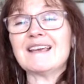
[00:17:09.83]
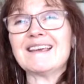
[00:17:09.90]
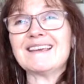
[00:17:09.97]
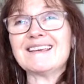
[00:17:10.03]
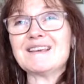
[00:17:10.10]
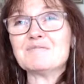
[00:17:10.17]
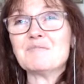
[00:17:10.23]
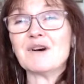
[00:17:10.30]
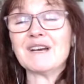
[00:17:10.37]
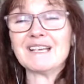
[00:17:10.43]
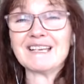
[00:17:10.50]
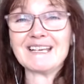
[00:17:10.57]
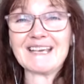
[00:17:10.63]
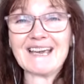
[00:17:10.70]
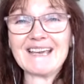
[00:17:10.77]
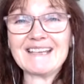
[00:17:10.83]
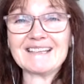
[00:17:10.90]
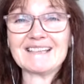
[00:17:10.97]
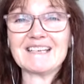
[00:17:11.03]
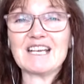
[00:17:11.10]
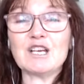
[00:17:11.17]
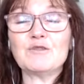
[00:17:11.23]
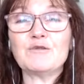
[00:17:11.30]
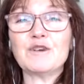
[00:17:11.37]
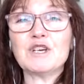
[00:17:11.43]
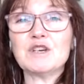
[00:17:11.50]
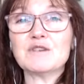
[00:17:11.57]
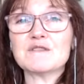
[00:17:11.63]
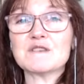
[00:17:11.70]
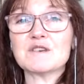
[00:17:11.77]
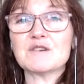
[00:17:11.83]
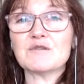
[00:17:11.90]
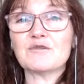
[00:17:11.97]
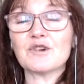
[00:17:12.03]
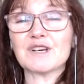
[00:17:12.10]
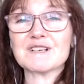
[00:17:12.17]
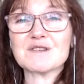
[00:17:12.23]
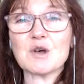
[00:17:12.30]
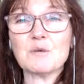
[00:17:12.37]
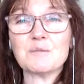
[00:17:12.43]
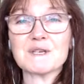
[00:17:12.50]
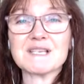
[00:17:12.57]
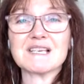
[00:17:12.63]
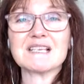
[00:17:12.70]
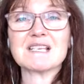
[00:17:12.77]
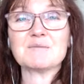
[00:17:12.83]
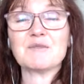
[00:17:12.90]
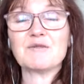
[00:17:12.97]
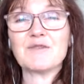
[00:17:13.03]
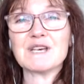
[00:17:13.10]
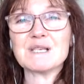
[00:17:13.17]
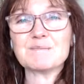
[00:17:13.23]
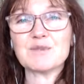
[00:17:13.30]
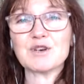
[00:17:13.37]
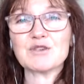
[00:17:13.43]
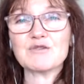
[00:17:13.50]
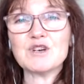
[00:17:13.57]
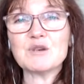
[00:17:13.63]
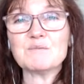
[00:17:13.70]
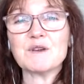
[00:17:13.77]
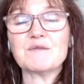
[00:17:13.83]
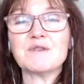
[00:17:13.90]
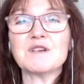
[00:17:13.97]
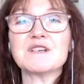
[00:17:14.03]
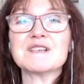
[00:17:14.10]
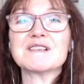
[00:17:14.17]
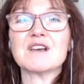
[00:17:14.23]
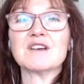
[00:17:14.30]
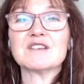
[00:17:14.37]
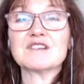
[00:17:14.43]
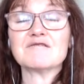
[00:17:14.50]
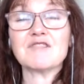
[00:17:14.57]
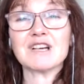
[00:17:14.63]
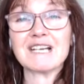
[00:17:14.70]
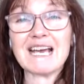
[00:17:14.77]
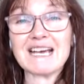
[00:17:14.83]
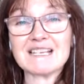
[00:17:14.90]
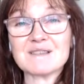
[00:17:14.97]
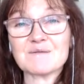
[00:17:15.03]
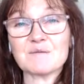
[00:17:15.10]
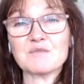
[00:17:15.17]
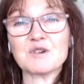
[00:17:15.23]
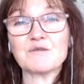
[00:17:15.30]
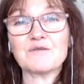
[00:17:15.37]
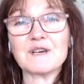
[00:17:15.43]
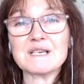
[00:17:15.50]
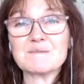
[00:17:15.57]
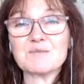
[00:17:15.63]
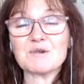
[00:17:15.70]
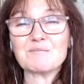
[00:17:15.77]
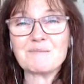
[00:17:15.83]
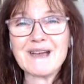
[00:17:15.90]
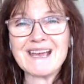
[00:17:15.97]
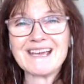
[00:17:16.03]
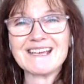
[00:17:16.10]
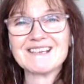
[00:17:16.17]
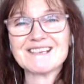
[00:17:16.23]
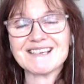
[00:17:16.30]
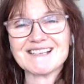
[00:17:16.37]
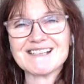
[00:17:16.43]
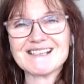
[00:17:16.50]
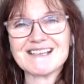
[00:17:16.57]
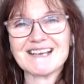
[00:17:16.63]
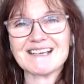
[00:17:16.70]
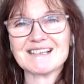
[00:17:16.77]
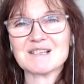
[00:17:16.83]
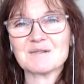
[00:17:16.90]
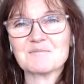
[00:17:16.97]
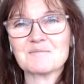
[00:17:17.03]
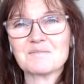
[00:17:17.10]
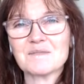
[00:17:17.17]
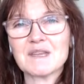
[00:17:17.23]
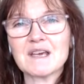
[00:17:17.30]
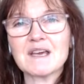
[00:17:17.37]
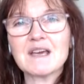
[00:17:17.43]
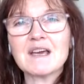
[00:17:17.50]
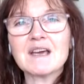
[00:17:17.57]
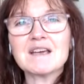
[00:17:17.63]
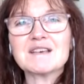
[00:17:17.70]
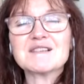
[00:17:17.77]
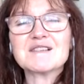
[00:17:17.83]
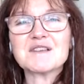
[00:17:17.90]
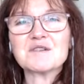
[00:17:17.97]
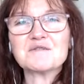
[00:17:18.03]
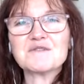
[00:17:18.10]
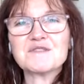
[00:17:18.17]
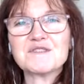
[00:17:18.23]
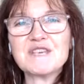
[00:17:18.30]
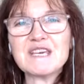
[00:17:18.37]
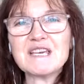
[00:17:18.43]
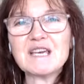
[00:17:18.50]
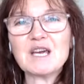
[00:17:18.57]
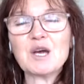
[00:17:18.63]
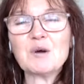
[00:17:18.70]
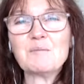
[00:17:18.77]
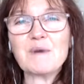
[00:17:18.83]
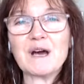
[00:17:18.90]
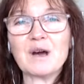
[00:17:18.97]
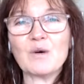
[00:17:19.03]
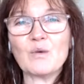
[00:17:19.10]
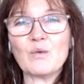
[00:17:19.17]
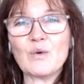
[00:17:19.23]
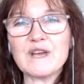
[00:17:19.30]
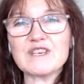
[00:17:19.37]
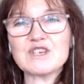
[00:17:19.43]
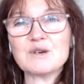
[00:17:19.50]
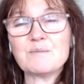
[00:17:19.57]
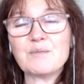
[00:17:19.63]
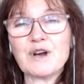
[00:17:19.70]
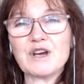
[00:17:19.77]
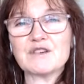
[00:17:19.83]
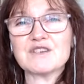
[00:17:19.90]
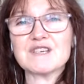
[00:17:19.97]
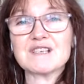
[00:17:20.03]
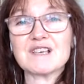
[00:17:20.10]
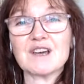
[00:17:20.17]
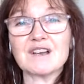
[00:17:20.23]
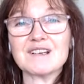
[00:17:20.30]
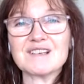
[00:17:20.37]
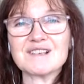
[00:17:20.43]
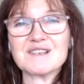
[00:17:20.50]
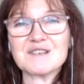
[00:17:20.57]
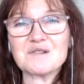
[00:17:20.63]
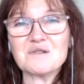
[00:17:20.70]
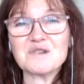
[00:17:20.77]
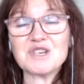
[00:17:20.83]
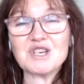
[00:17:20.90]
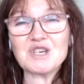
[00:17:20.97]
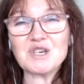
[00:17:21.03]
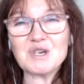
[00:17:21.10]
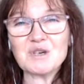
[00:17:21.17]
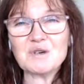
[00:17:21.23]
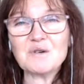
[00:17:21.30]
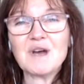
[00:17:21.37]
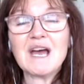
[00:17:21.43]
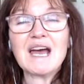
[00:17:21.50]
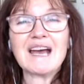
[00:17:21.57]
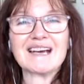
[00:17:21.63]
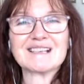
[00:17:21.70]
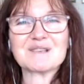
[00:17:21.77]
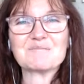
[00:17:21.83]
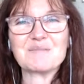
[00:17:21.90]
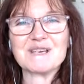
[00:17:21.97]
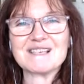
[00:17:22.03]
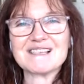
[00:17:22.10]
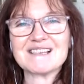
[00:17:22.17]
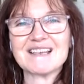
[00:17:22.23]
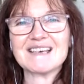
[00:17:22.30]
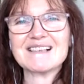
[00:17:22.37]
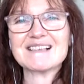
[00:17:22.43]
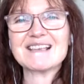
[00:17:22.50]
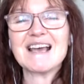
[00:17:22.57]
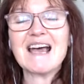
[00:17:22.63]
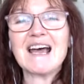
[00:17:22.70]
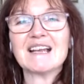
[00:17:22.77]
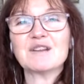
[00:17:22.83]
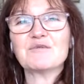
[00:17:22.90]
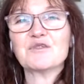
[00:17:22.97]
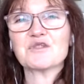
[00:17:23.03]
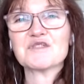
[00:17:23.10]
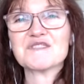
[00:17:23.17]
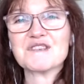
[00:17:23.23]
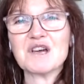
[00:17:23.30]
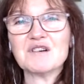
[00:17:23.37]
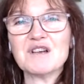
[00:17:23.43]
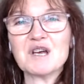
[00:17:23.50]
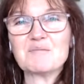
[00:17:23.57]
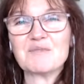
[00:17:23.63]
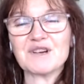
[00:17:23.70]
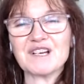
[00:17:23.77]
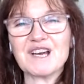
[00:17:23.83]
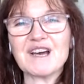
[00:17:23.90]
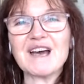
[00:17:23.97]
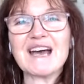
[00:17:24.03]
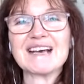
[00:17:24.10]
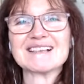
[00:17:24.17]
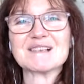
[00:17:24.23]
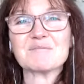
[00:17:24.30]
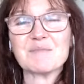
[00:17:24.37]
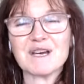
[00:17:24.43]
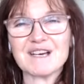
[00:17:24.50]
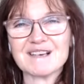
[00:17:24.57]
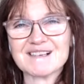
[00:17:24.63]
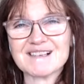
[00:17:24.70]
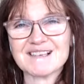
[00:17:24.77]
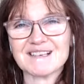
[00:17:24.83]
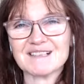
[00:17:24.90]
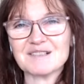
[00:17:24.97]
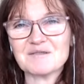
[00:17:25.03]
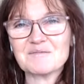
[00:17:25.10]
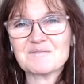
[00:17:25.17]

it might negate the need for you to, for example, set up a Facebook group if you decide to run ads from your Facebook page instead. So think about which approach is going to suit you as a business, and if you're a solopreneur, as a person,